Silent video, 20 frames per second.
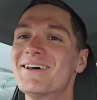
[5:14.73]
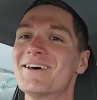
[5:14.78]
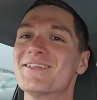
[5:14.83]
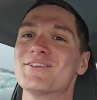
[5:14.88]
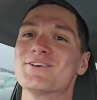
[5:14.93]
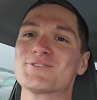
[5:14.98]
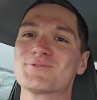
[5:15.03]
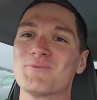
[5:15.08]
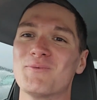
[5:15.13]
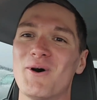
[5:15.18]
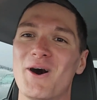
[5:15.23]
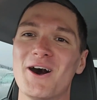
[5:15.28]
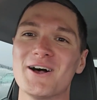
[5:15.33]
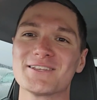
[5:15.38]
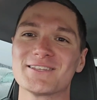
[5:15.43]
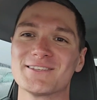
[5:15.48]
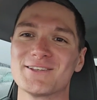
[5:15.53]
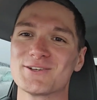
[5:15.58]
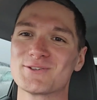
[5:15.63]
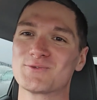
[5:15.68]

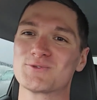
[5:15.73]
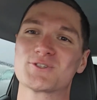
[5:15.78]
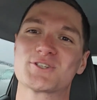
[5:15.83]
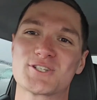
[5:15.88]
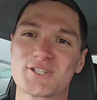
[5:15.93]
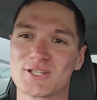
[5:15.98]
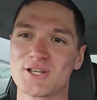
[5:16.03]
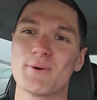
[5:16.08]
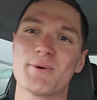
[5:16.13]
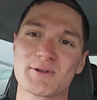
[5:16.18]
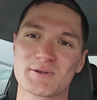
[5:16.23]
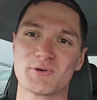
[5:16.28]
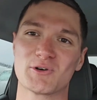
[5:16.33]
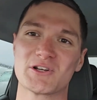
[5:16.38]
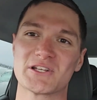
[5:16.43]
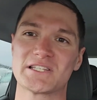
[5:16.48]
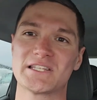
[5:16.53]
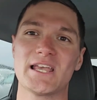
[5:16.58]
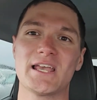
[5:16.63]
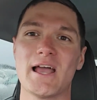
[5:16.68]
There's so much more
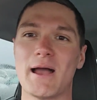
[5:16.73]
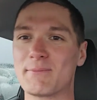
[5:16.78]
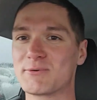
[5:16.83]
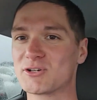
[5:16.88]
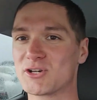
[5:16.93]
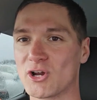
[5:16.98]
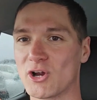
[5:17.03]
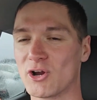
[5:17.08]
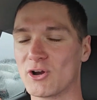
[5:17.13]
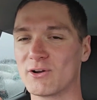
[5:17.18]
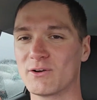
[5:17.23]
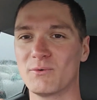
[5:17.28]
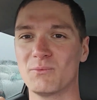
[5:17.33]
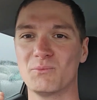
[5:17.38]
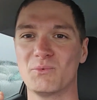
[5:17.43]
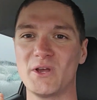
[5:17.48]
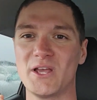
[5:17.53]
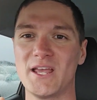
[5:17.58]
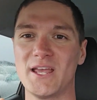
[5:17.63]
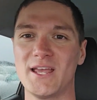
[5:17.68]
to see. I'm sure
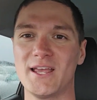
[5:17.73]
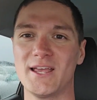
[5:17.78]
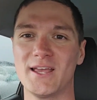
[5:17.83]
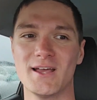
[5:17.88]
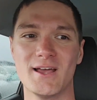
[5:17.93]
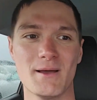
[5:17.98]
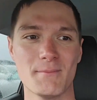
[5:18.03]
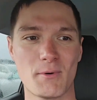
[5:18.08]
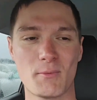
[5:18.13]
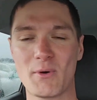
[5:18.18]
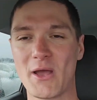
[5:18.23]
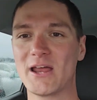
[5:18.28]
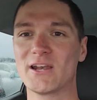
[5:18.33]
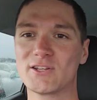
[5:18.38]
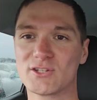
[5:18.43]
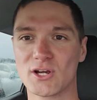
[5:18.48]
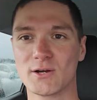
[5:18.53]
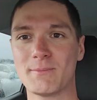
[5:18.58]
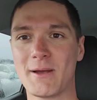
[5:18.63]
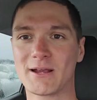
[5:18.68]
but we had
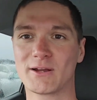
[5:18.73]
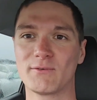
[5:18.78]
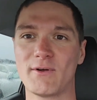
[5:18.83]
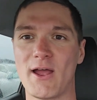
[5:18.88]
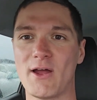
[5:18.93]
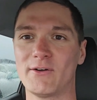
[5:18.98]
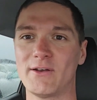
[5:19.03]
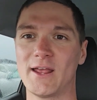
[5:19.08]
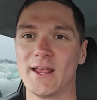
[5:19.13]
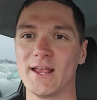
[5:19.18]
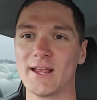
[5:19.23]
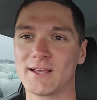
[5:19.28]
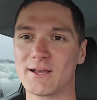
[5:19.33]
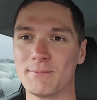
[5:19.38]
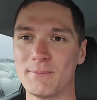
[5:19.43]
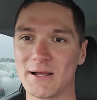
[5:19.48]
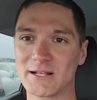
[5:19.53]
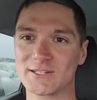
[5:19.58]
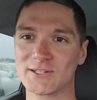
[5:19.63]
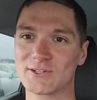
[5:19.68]
to turn back around and
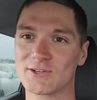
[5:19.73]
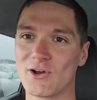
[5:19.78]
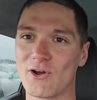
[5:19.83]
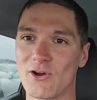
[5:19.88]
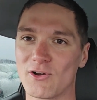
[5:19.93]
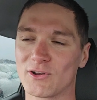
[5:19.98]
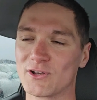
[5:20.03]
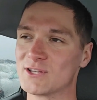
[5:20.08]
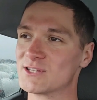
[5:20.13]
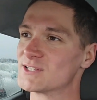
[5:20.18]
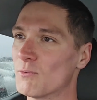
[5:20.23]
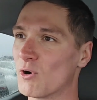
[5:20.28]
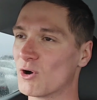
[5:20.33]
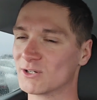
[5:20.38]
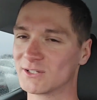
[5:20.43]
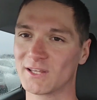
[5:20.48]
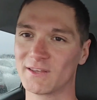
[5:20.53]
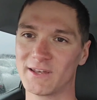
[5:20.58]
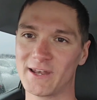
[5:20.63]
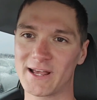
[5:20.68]
come back to the car because we're
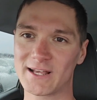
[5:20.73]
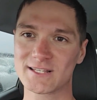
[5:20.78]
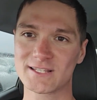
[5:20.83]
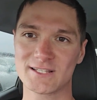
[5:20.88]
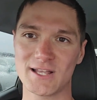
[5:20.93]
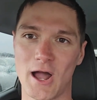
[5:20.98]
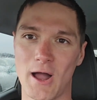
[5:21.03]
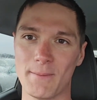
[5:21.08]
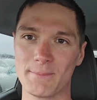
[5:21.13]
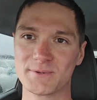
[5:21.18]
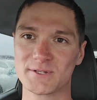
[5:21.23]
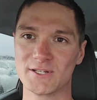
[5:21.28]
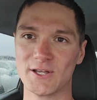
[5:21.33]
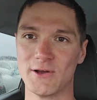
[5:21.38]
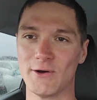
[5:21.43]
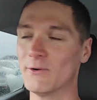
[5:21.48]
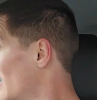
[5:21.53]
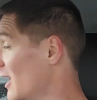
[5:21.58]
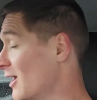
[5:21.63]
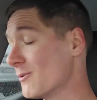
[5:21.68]
on to the next stop.
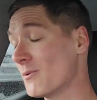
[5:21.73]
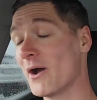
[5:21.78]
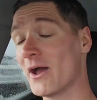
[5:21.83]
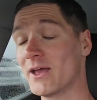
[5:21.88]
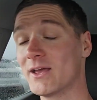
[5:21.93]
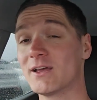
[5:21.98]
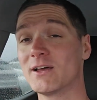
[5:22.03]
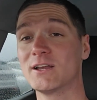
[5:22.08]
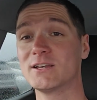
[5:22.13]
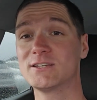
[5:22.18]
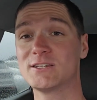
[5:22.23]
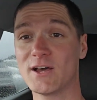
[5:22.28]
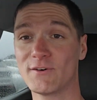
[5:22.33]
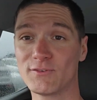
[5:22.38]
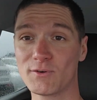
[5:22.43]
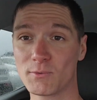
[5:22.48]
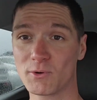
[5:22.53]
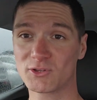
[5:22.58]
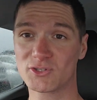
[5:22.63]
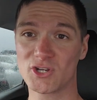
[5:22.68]
So anyway,
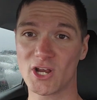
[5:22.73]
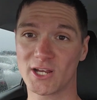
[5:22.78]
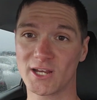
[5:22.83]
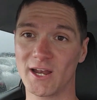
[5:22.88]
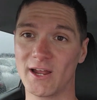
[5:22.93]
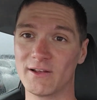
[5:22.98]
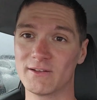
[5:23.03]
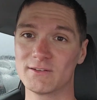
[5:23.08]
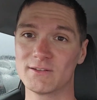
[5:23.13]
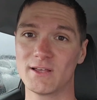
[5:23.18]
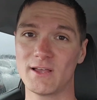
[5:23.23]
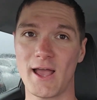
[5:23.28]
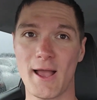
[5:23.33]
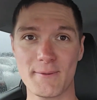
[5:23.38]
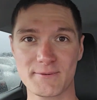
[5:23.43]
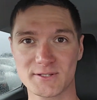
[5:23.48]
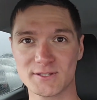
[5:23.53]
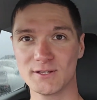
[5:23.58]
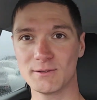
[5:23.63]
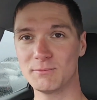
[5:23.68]
definitely worth checking out.
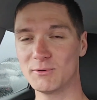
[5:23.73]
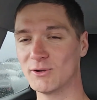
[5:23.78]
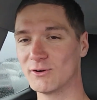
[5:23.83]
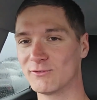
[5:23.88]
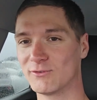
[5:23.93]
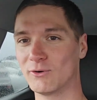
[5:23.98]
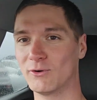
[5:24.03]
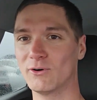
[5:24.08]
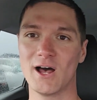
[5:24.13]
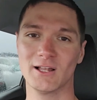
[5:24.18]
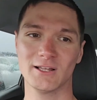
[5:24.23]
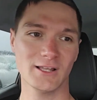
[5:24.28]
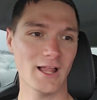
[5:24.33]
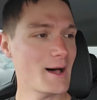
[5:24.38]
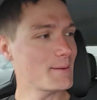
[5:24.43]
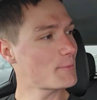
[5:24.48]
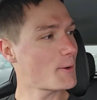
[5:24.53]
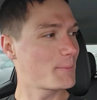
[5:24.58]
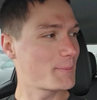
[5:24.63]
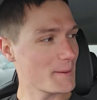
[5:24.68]
Absolutely beautiful. A
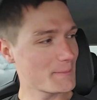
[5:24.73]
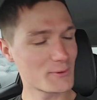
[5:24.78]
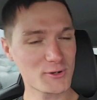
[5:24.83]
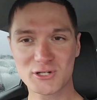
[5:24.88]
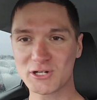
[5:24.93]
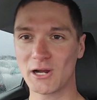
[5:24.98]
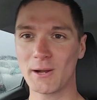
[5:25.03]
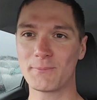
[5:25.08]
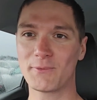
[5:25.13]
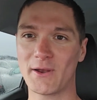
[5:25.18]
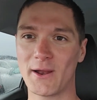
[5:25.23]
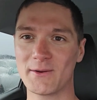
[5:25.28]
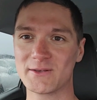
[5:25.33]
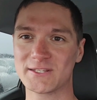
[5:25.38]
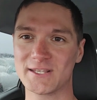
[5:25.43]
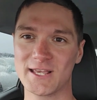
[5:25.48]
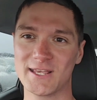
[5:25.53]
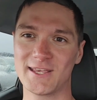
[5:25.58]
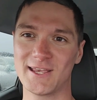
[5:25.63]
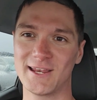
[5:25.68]
lot more people showed up than I
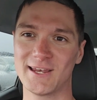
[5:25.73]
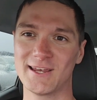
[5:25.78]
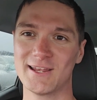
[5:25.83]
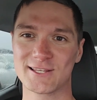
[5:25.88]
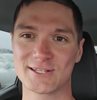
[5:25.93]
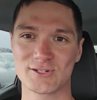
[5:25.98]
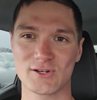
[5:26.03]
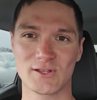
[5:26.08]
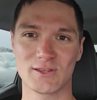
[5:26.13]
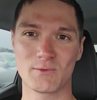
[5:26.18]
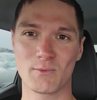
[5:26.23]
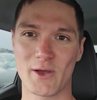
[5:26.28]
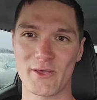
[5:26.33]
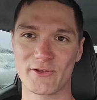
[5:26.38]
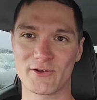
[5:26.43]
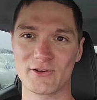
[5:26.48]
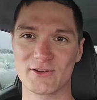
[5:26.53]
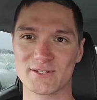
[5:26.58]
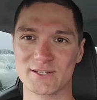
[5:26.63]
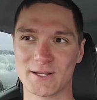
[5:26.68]
was thinking, considering the
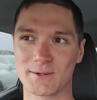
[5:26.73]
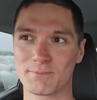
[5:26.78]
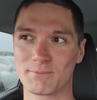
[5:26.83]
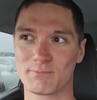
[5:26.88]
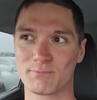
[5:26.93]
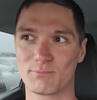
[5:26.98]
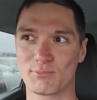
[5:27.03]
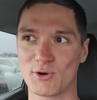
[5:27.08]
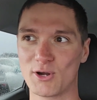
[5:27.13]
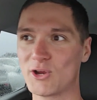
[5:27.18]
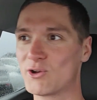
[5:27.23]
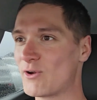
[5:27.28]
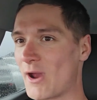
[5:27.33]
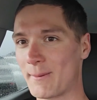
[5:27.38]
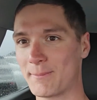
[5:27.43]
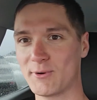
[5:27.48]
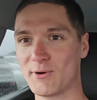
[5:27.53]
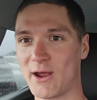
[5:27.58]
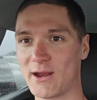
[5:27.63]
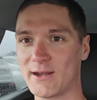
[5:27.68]
weather is like pretty
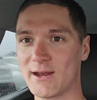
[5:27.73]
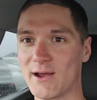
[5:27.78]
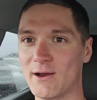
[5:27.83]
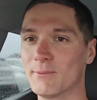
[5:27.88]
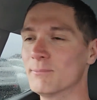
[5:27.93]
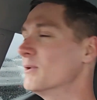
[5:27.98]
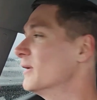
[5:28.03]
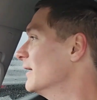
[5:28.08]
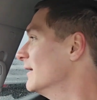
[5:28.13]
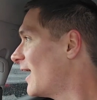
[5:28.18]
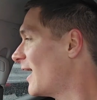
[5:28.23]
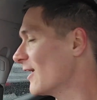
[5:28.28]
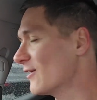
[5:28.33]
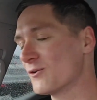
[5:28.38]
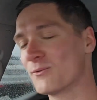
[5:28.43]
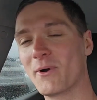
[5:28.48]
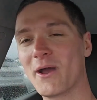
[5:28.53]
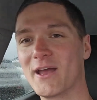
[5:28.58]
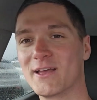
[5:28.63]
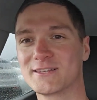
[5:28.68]
crappy right now. But
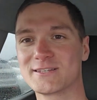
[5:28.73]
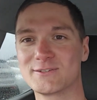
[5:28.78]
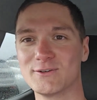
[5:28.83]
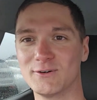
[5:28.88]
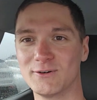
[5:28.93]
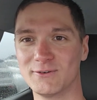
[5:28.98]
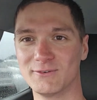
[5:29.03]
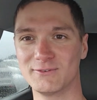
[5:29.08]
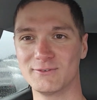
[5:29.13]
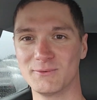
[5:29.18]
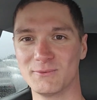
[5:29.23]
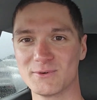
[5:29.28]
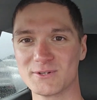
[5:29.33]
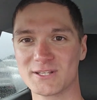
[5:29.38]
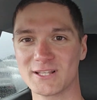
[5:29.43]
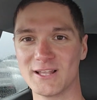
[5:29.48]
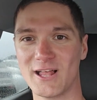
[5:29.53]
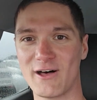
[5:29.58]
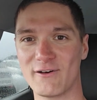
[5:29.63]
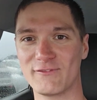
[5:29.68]
either way, it still
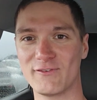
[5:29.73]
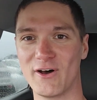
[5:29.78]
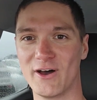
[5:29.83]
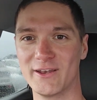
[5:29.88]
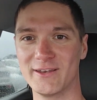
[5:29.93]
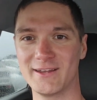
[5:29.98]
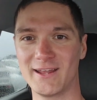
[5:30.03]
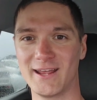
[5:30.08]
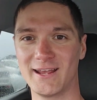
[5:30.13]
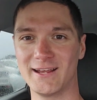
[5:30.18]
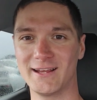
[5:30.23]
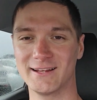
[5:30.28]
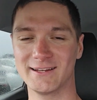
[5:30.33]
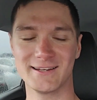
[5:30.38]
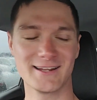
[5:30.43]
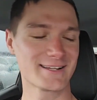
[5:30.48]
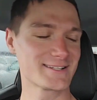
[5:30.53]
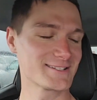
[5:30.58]
was a lot of fun and